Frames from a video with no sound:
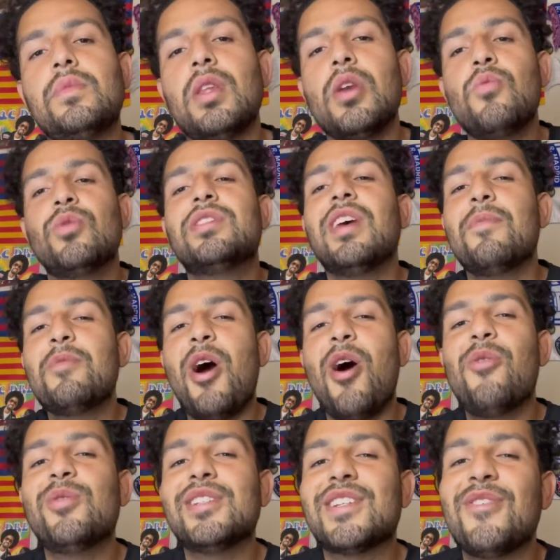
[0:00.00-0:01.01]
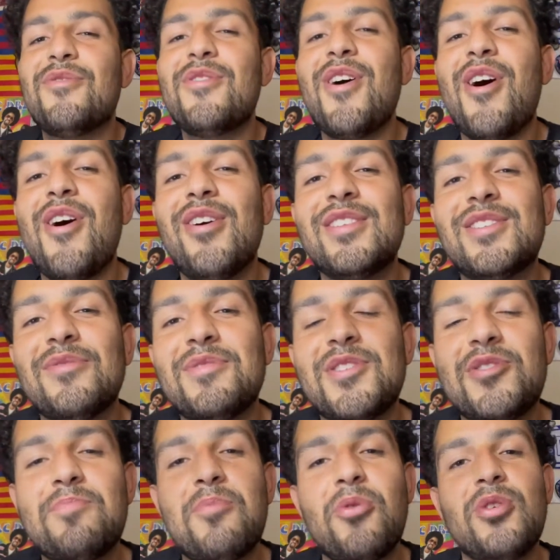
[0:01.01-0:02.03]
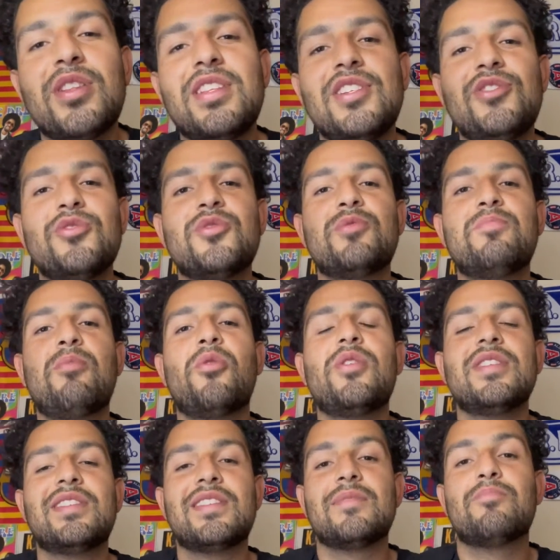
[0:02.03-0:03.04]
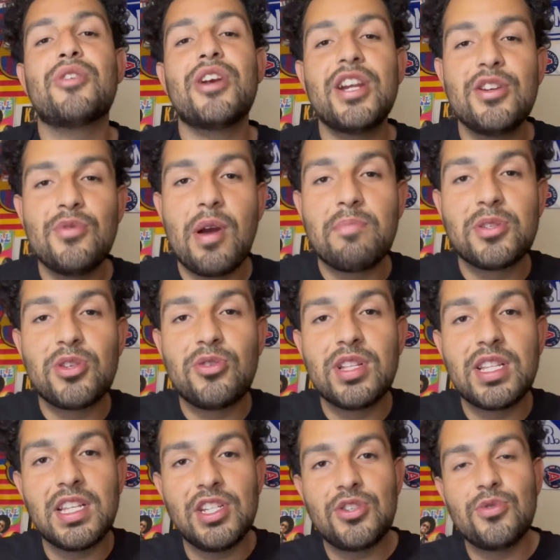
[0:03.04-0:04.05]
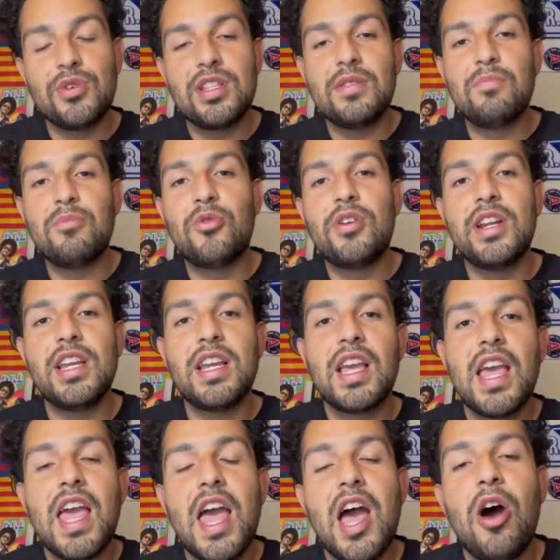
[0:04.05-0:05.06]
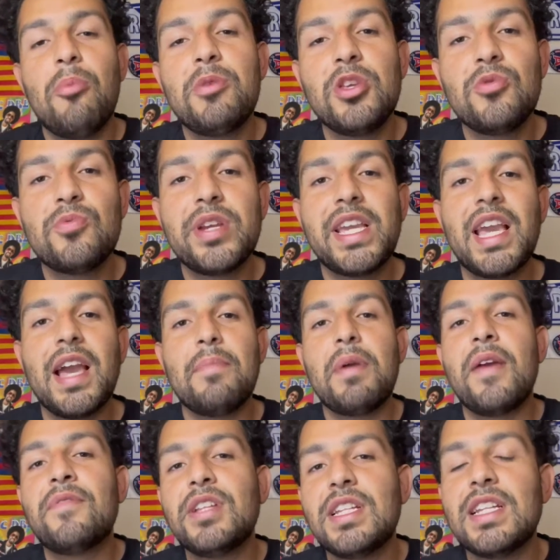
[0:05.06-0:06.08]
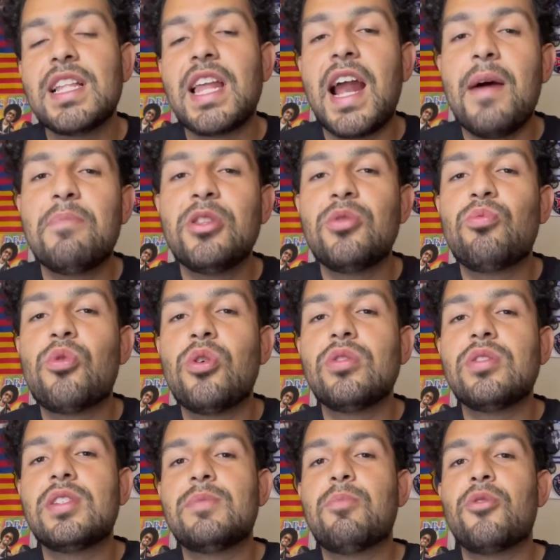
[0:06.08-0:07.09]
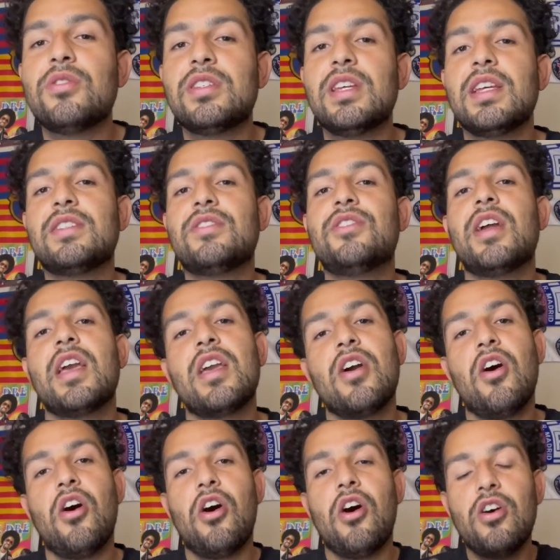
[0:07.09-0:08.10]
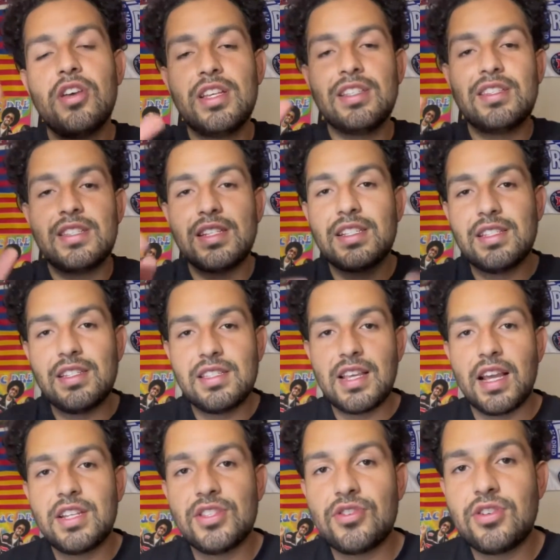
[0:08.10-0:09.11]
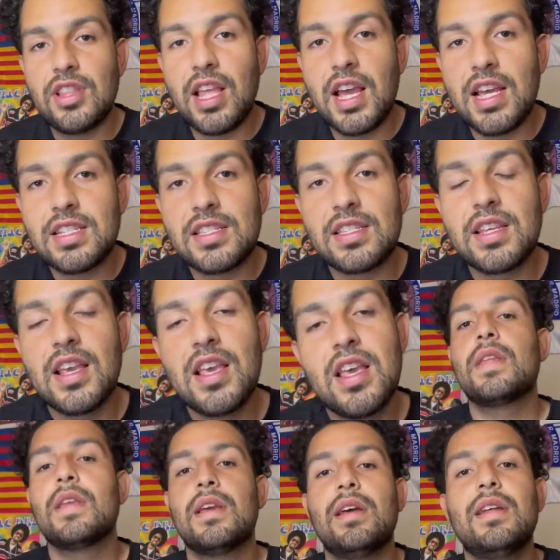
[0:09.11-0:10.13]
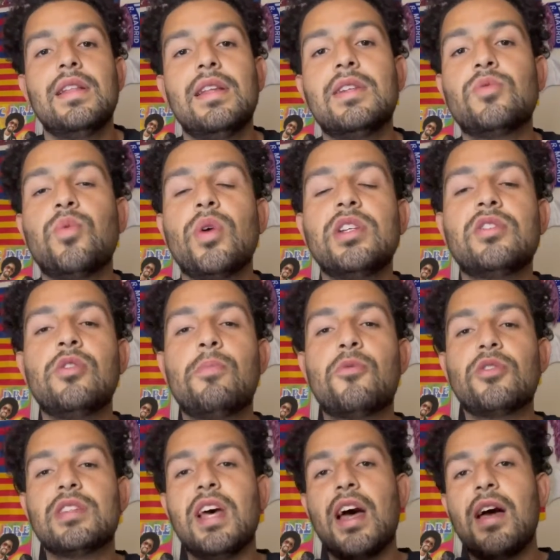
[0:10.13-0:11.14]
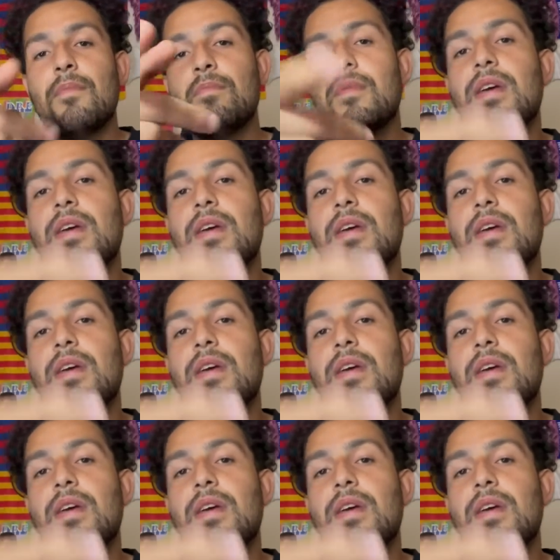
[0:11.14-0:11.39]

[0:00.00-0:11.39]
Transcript: What's up, y'all? What's going on? So this is your boy Tincho Sports, brand new episode of Tincho In The Morning, helping you recap everything that happened in the world of sports yesterday, all in 60 seconds or less. Let's waste no more time.